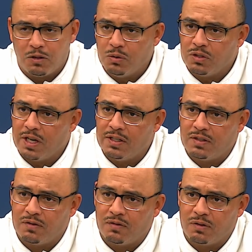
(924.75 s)

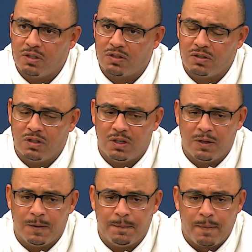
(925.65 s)
Tuesdays for us
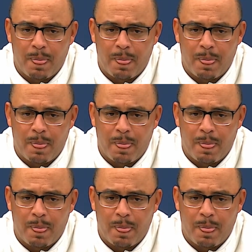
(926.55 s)
to